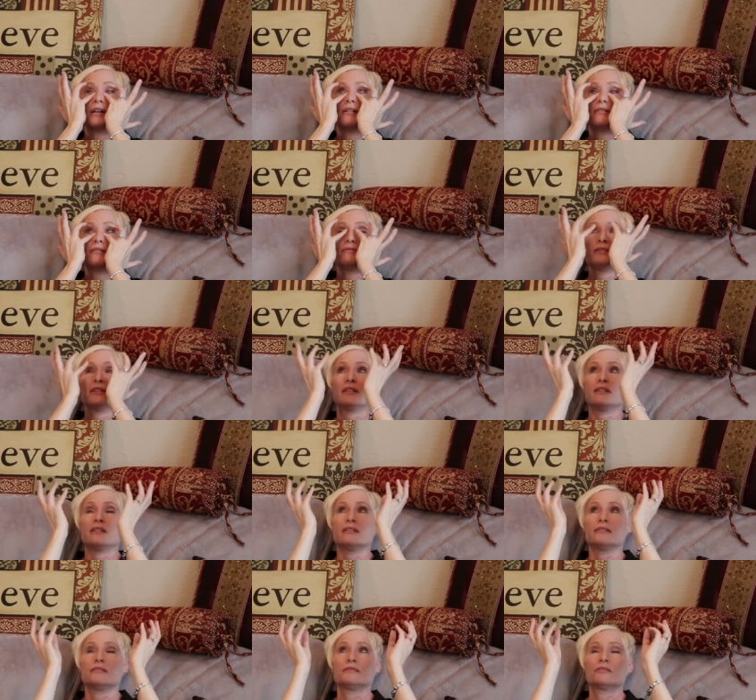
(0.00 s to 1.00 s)
of
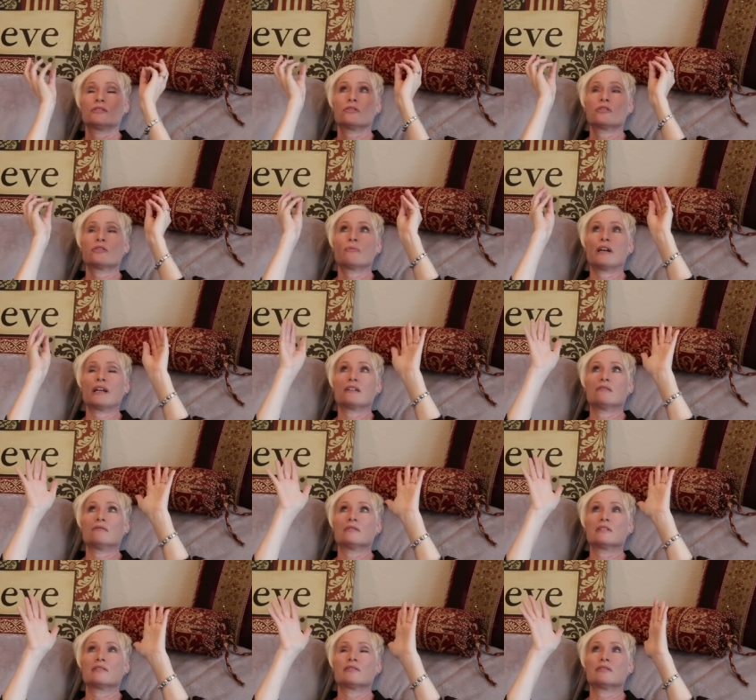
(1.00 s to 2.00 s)
uh, George Michael
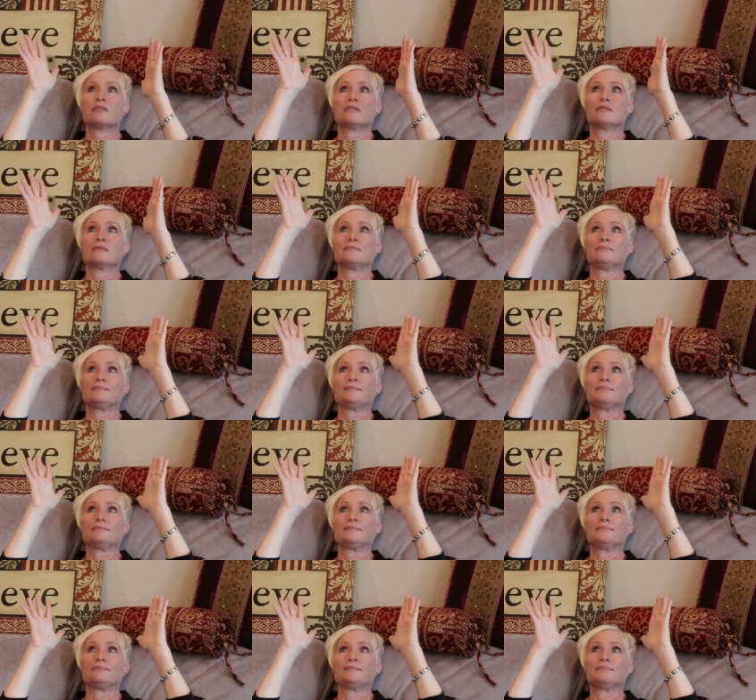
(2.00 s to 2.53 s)
was so